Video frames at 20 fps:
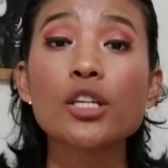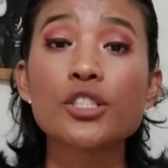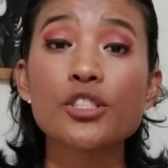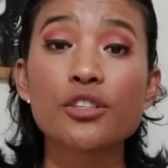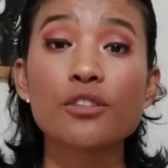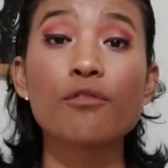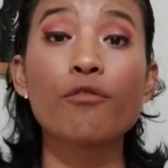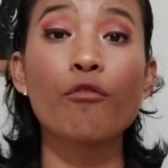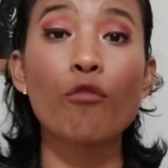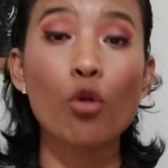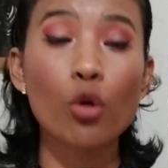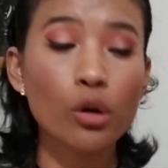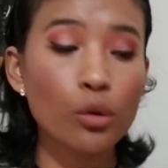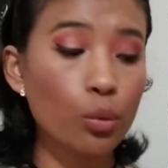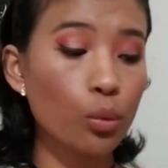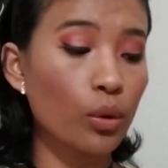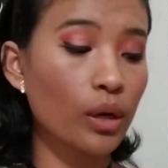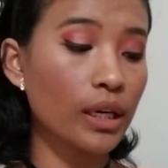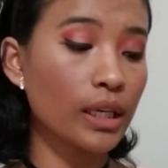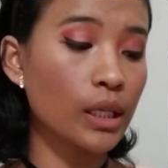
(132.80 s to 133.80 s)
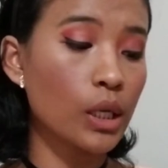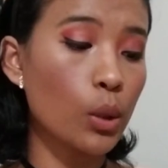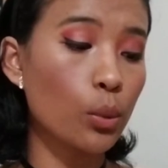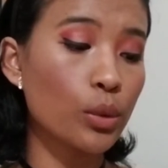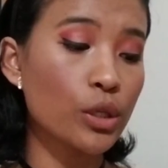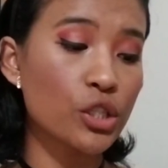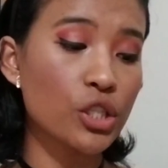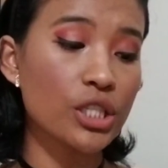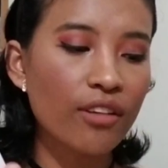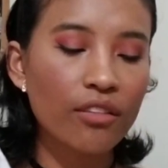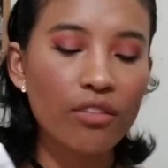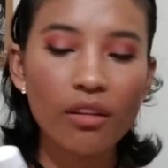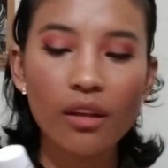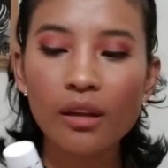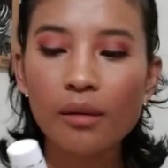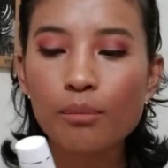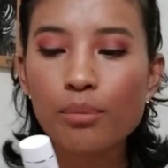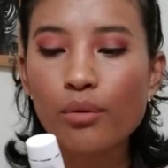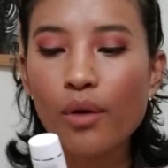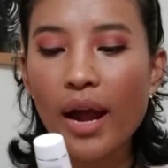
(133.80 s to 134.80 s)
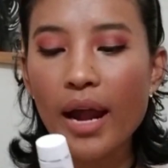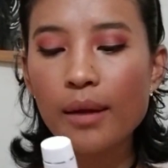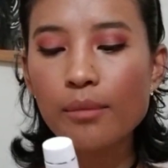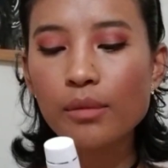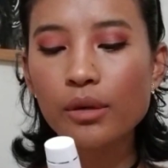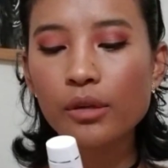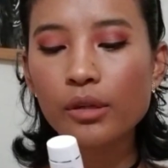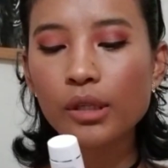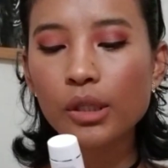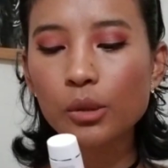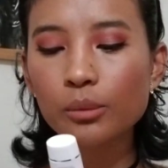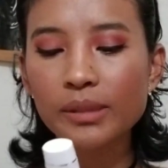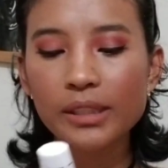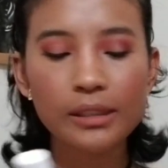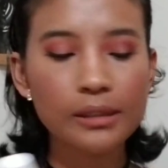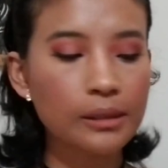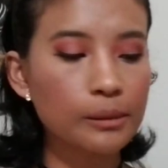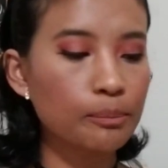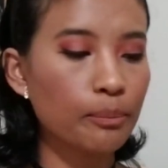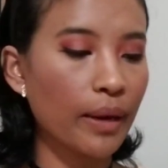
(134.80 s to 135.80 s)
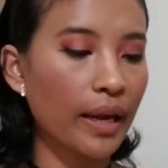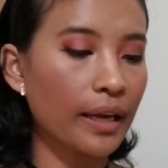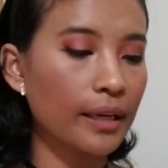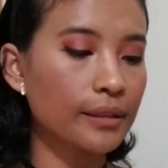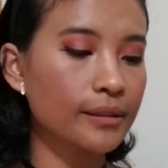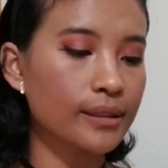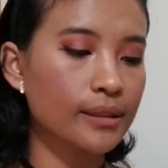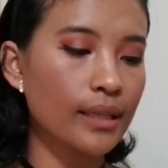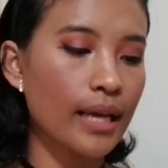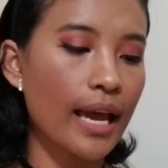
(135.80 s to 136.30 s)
to the fourth one, which is Think Primer Luminous Base,